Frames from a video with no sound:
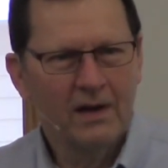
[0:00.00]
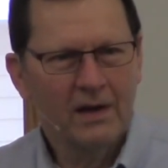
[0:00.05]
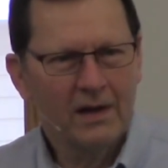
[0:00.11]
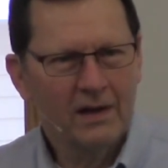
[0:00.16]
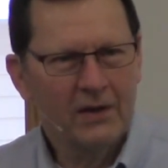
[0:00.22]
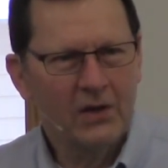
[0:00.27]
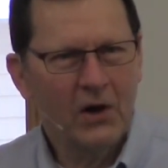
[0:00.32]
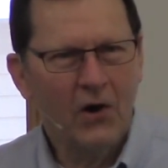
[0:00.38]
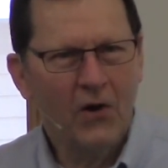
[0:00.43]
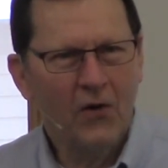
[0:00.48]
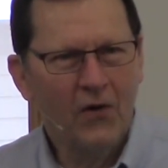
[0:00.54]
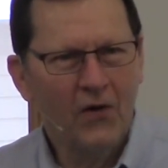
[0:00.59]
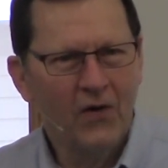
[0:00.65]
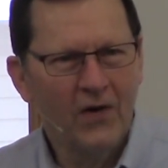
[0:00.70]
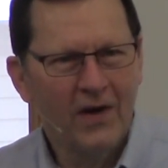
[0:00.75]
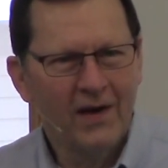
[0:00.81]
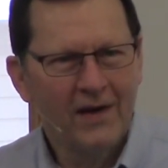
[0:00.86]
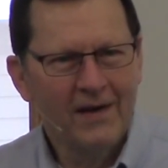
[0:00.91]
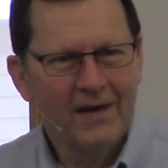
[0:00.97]
you know?
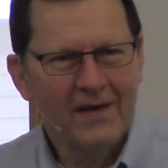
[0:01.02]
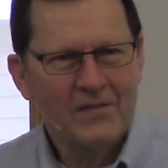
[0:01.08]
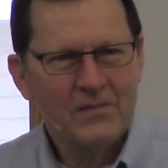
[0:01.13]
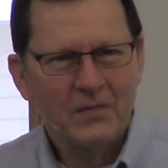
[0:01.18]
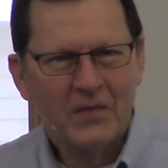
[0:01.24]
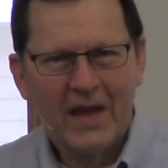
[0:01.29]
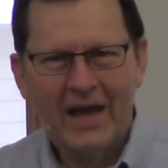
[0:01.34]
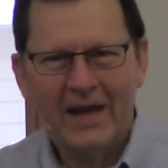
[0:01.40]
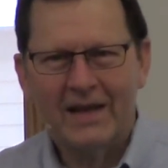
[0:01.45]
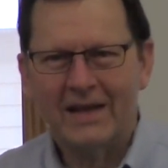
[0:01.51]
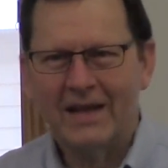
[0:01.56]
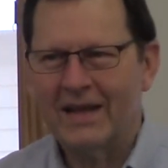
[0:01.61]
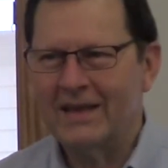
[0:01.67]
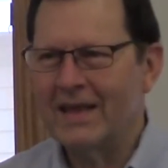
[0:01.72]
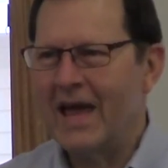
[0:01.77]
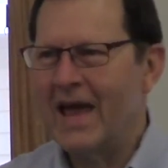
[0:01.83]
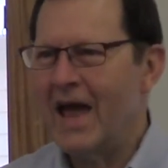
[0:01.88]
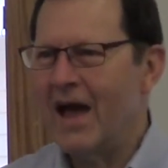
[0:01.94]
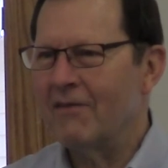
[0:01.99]
And
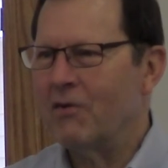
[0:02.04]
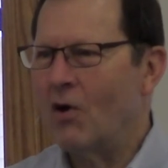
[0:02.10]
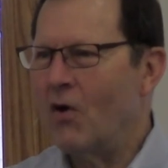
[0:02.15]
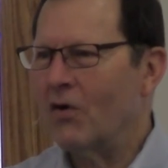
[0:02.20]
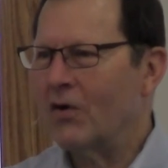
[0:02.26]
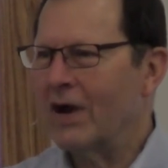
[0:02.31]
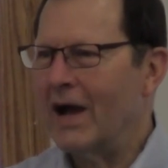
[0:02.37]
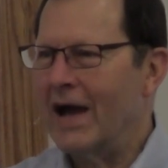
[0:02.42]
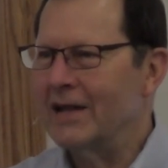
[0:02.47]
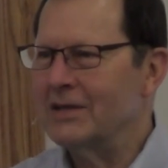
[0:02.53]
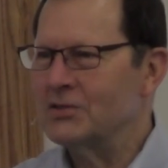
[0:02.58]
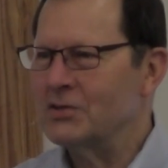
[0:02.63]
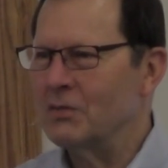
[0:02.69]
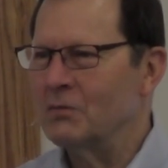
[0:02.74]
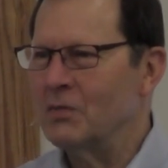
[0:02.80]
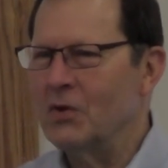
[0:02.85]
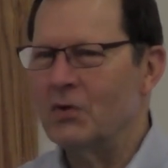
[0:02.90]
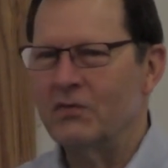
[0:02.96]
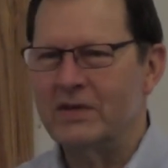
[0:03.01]
they have all kinds of
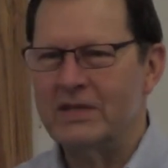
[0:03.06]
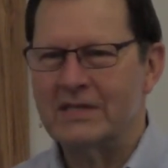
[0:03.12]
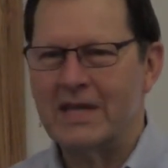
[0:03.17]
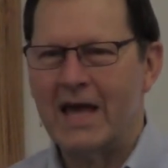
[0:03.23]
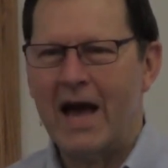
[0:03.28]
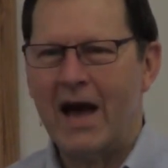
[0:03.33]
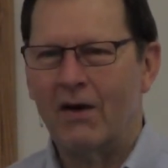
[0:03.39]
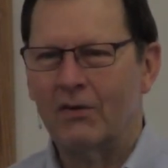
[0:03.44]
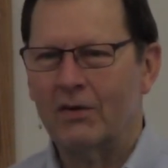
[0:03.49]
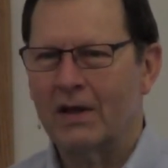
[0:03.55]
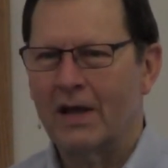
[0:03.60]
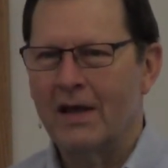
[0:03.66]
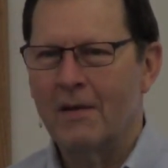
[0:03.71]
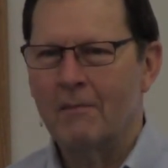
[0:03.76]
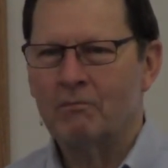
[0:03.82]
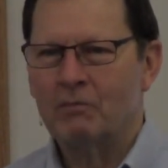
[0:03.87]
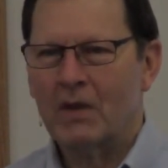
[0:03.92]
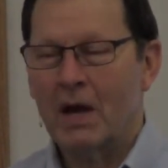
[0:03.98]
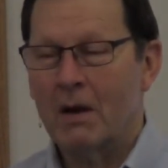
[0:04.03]
movies out
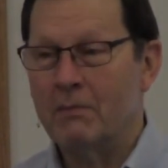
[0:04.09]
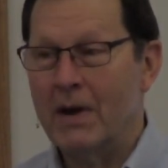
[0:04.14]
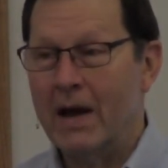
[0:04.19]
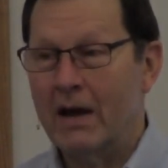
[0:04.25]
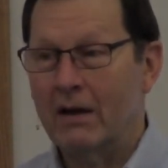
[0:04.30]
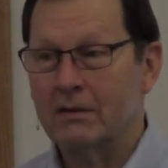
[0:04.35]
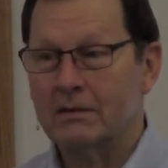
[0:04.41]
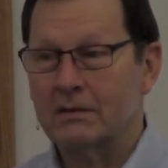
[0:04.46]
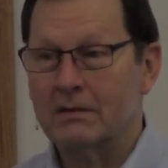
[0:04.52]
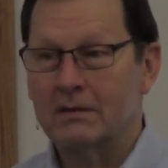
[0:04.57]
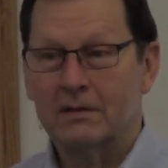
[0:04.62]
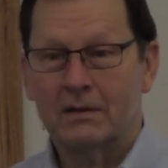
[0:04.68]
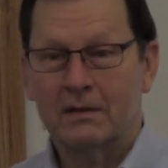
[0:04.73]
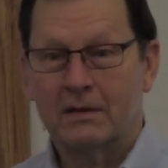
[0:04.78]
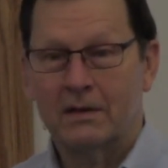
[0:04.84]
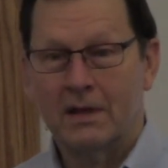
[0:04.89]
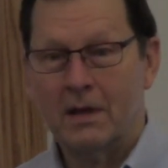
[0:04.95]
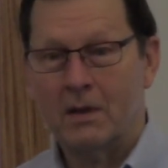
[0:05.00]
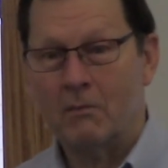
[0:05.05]
about
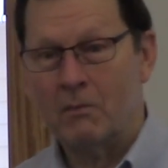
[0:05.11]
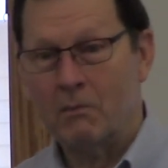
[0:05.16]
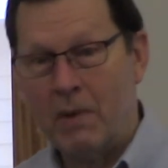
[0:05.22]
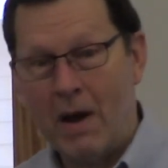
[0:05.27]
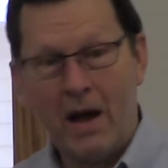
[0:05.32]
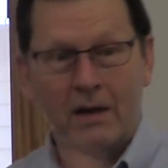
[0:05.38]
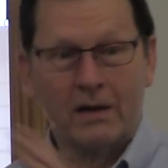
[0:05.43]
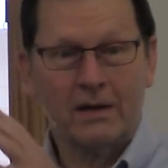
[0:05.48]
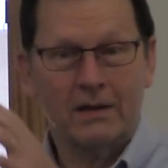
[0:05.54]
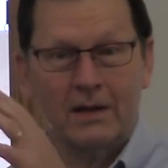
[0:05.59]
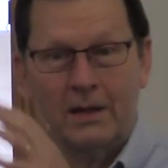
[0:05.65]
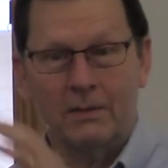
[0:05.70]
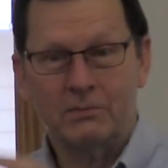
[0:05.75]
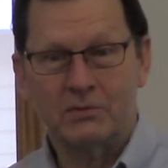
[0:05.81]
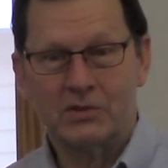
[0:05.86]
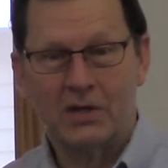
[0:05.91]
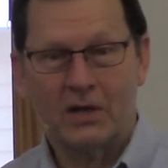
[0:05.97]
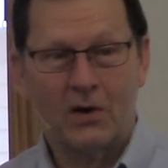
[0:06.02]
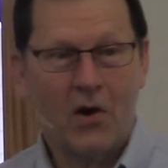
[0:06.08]
the
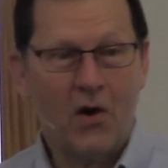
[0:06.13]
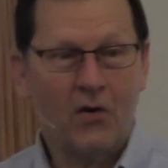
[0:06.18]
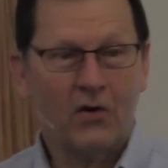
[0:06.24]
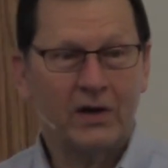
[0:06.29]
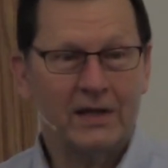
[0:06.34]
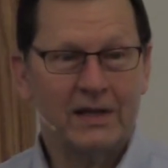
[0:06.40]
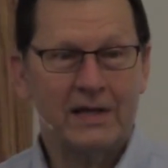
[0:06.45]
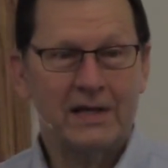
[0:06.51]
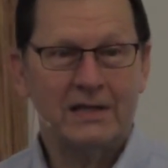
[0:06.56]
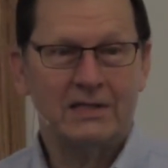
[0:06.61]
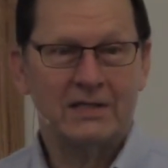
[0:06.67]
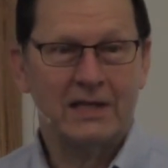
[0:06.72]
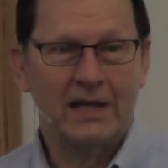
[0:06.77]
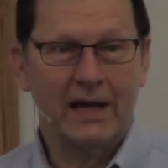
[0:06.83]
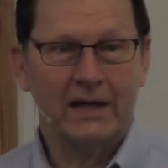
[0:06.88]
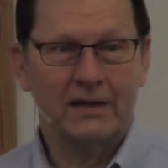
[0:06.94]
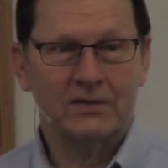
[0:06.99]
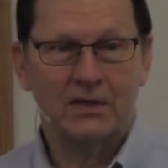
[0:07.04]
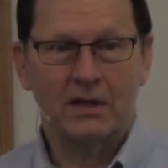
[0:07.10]
apocalypse and all of these
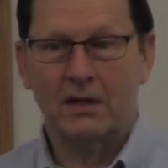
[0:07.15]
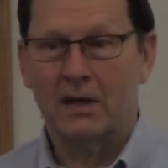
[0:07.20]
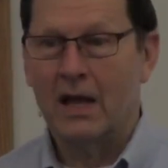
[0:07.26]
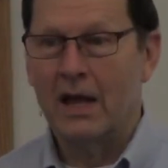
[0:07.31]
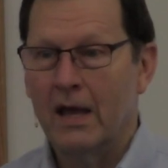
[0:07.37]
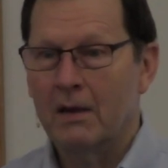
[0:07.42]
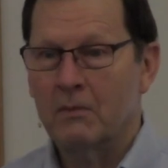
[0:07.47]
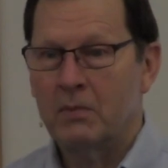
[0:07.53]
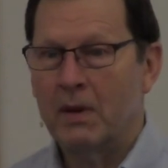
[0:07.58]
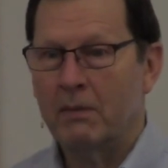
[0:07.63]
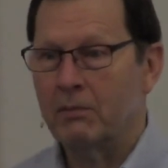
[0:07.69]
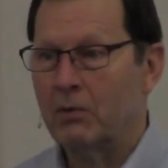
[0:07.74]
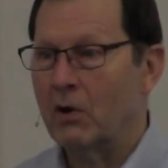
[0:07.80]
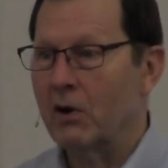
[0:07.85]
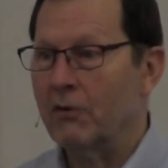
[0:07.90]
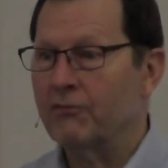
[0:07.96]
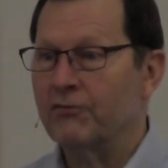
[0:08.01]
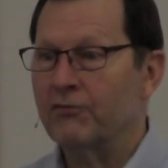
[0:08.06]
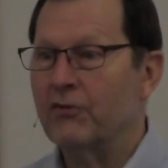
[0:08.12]
things, and people are
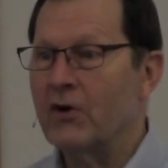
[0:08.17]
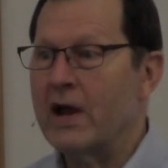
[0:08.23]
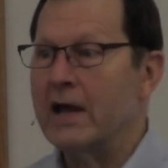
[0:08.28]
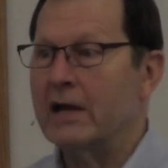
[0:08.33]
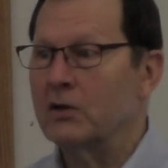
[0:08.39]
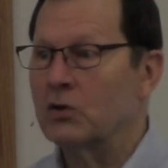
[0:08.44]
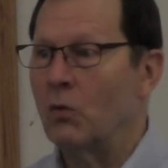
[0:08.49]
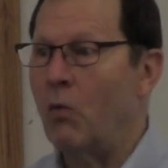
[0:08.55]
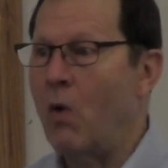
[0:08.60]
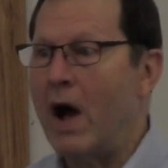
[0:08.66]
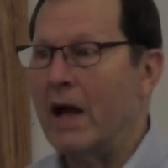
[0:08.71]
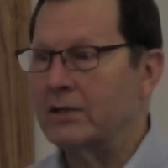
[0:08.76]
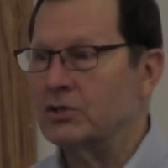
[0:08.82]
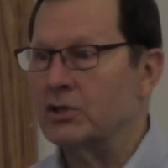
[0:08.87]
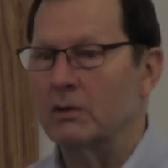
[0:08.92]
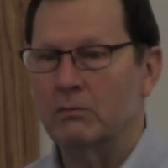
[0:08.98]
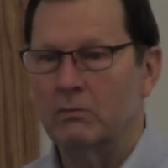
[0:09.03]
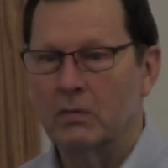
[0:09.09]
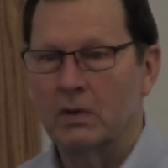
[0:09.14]
afraid to watch
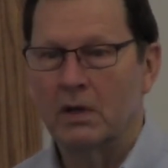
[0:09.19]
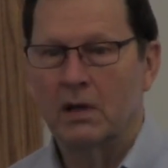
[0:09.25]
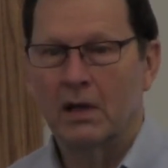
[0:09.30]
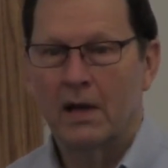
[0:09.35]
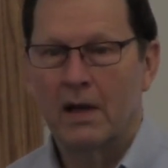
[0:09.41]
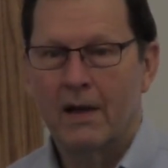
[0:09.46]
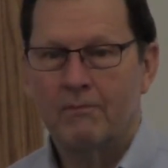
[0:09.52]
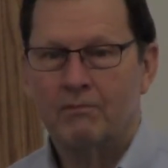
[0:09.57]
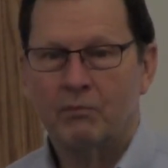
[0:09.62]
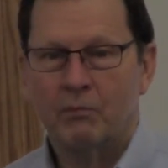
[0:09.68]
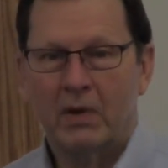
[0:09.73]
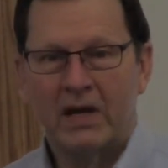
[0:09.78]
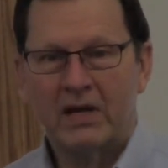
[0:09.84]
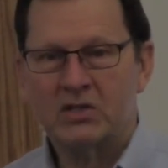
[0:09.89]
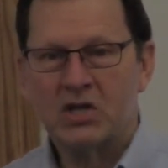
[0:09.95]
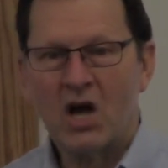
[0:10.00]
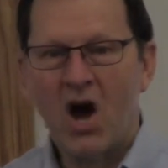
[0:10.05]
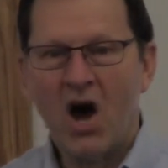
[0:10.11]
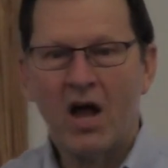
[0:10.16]
them. But
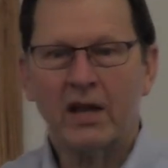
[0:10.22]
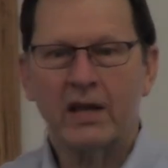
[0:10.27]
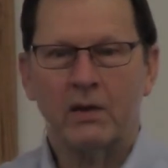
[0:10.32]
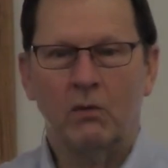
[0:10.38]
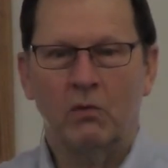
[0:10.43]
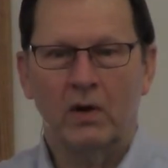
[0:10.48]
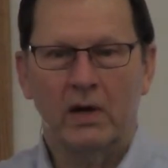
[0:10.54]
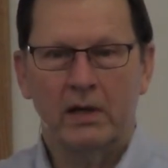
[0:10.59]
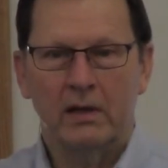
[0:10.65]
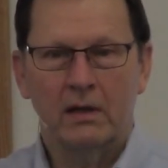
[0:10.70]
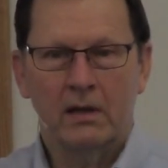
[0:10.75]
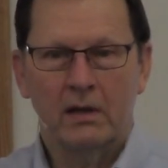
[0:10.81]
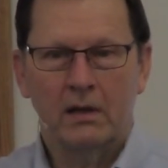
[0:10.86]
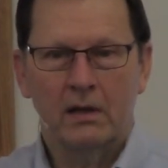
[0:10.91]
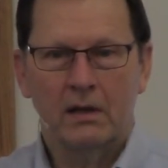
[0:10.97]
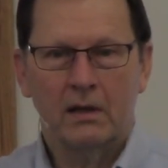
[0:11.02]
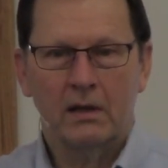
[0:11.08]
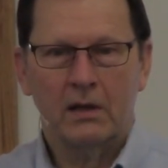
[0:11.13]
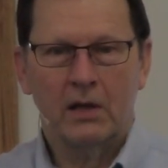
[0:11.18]
it's Hollywood,
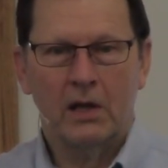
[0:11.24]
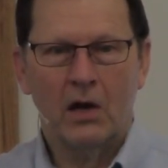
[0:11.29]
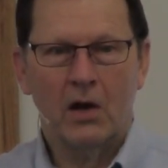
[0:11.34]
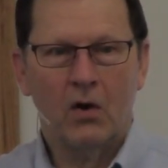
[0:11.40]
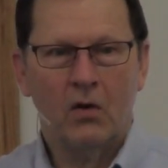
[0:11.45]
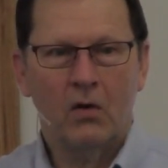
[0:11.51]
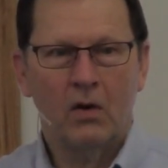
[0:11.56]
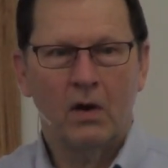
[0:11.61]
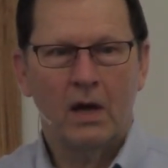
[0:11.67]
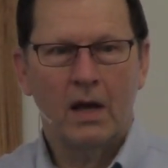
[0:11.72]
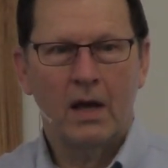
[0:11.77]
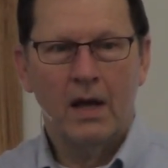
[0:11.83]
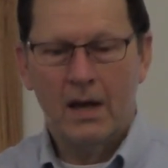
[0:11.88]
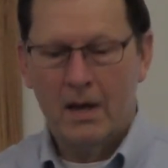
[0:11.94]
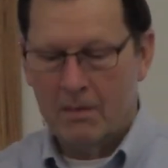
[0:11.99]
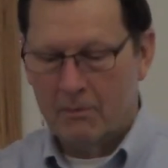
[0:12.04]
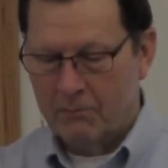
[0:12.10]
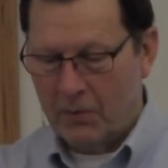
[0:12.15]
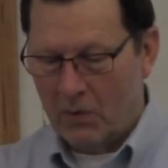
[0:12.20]
you know?
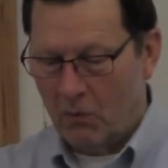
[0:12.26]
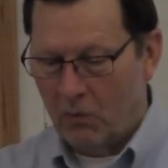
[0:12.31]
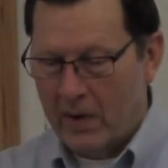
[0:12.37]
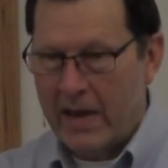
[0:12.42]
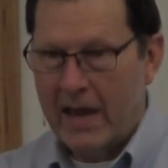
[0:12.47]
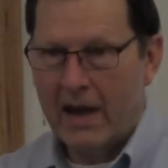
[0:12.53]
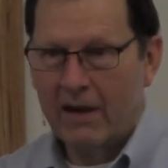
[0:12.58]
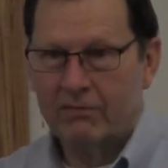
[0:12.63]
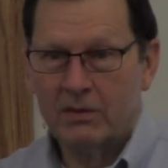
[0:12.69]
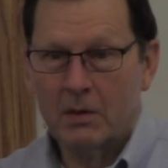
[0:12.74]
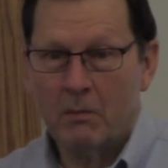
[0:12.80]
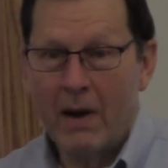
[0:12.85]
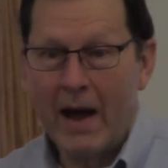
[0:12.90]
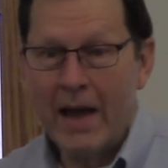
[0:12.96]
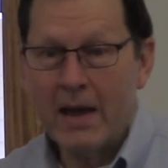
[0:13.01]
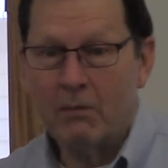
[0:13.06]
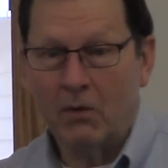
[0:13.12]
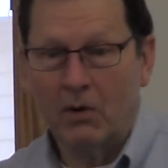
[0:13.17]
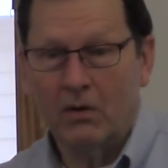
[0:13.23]
But we have the
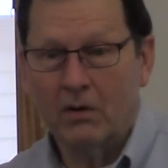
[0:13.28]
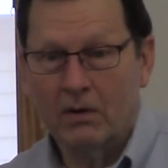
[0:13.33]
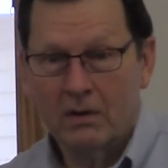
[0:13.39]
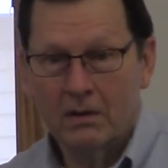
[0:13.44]
Bible.